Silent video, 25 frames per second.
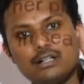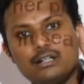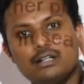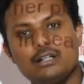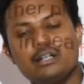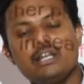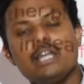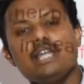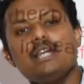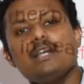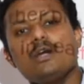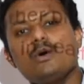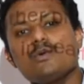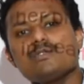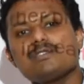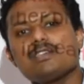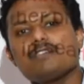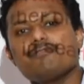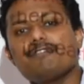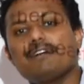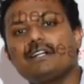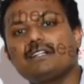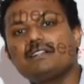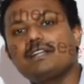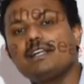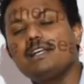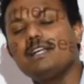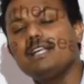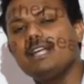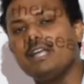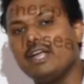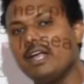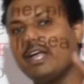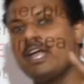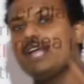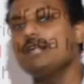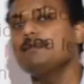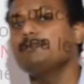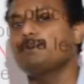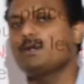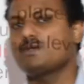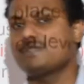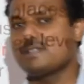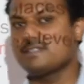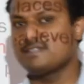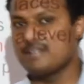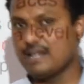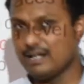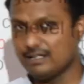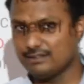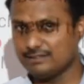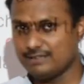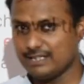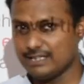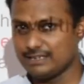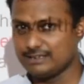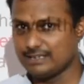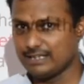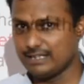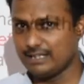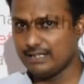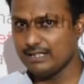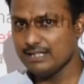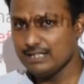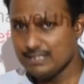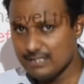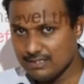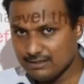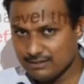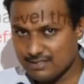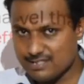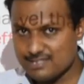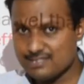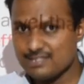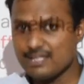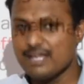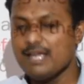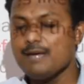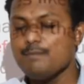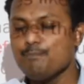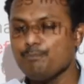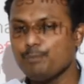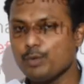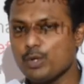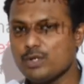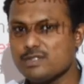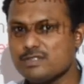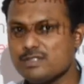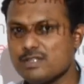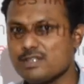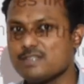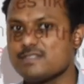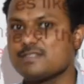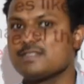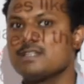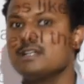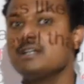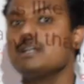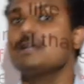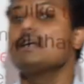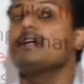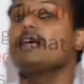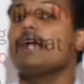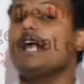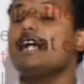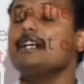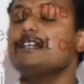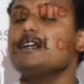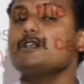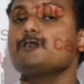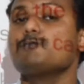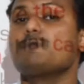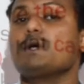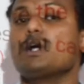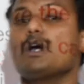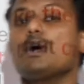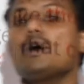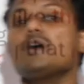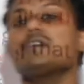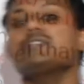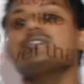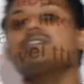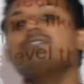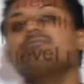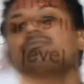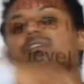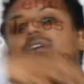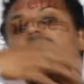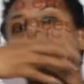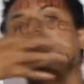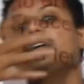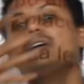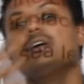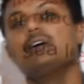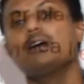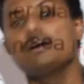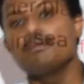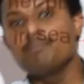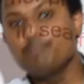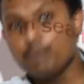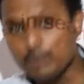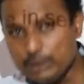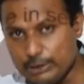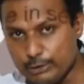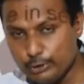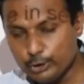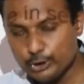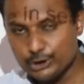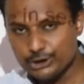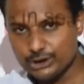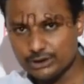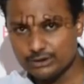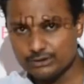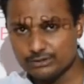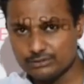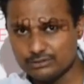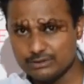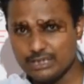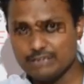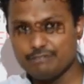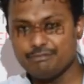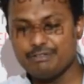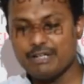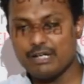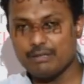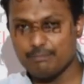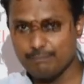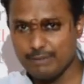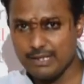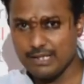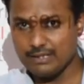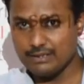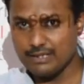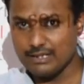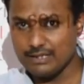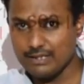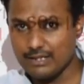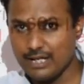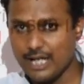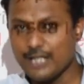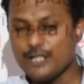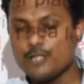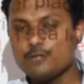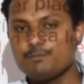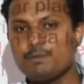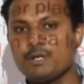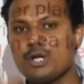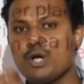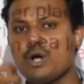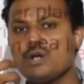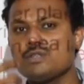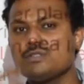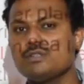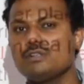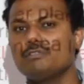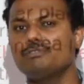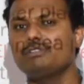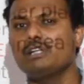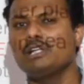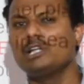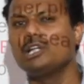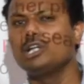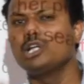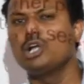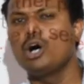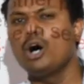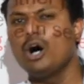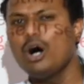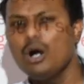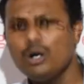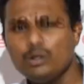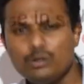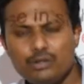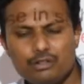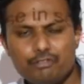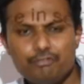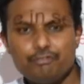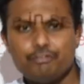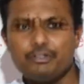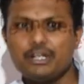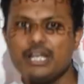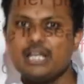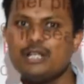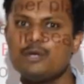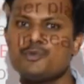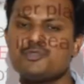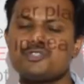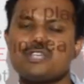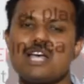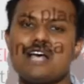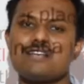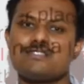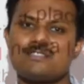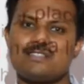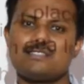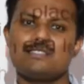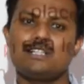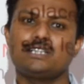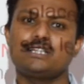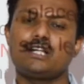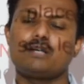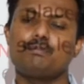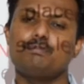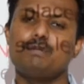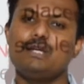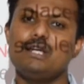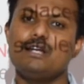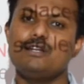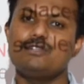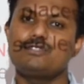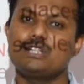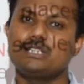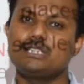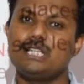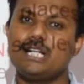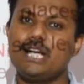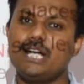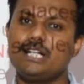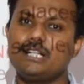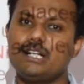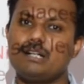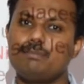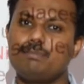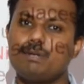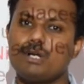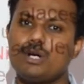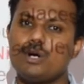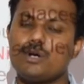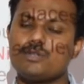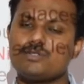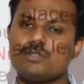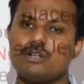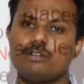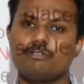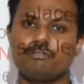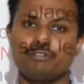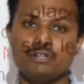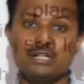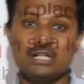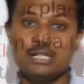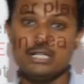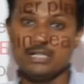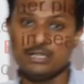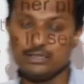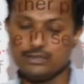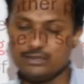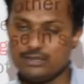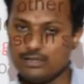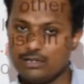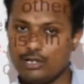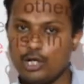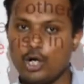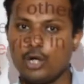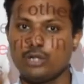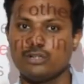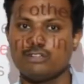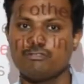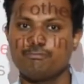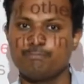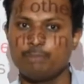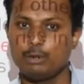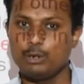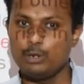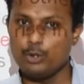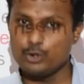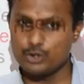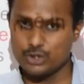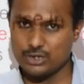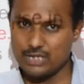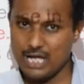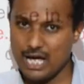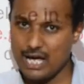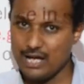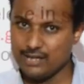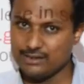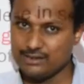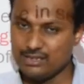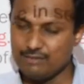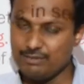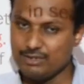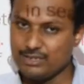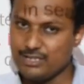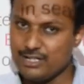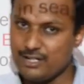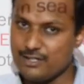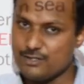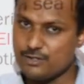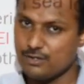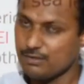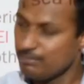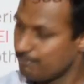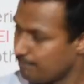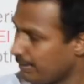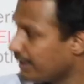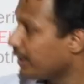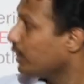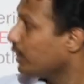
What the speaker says: greenhouse effect alli en process aagta ide, the same process, it is because of the pollution that we are making, it is because of the lot of greenhouse gases that are being generated because of the lot of pollution activities by